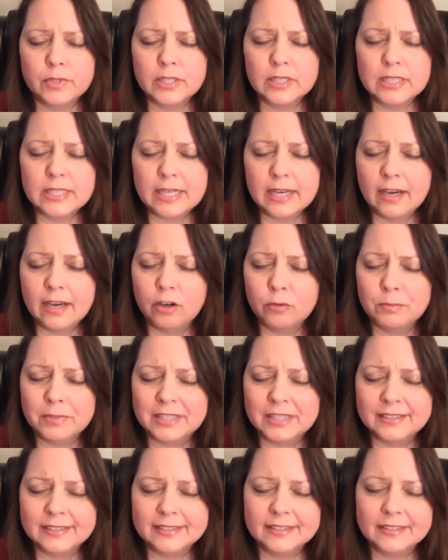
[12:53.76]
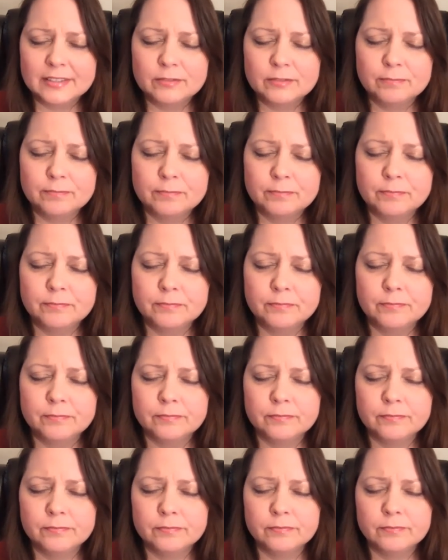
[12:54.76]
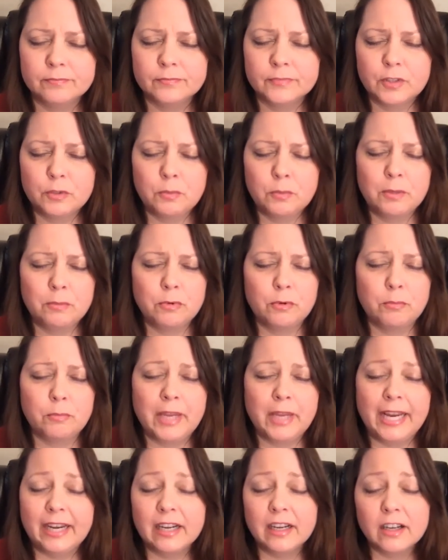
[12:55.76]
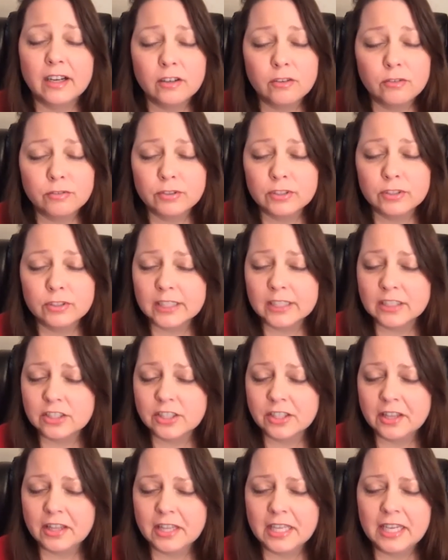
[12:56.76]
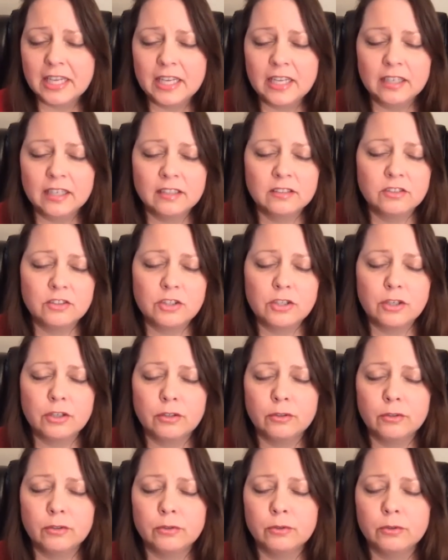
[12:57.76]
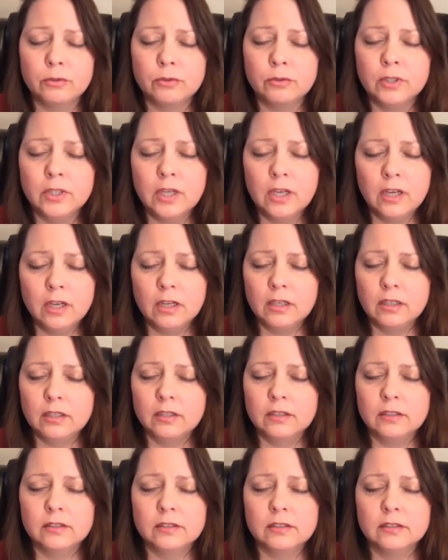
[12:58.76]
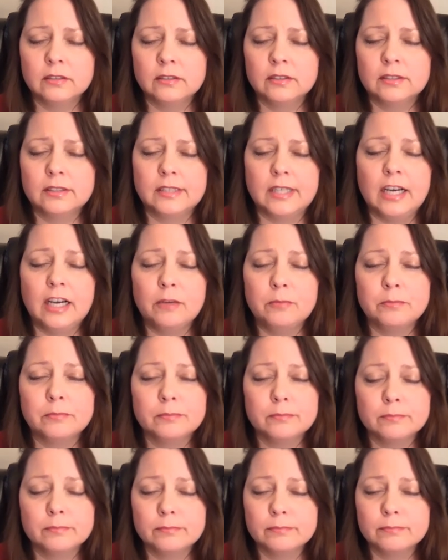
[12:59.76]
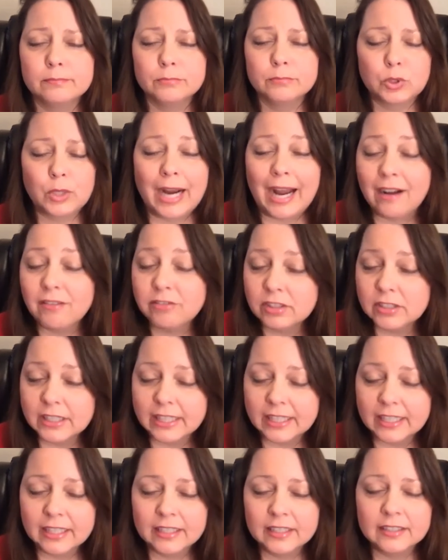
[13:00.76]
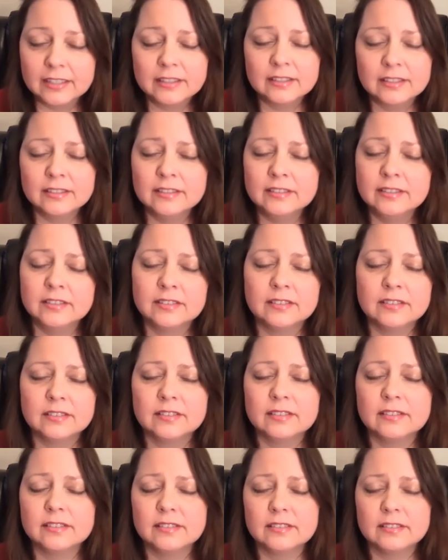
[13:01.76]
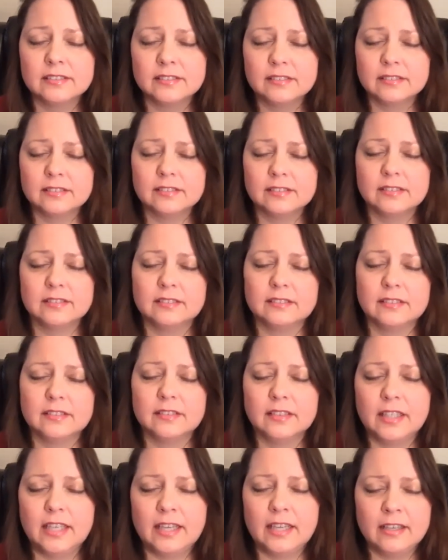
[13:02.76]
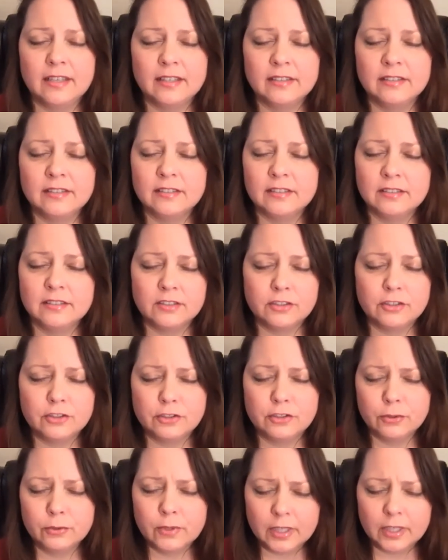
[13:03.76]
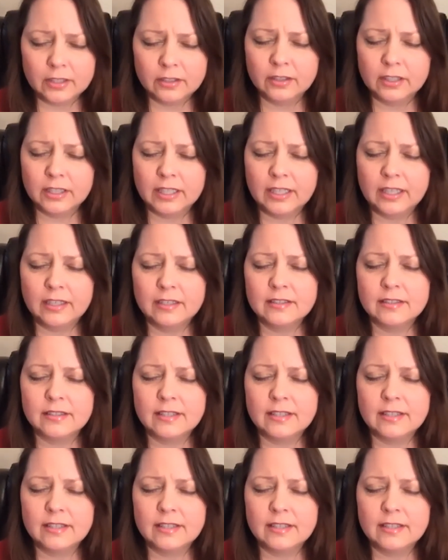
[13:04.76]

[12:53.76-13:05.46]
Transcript: to help us to be prepared for such a thing, to stop traveling and do other things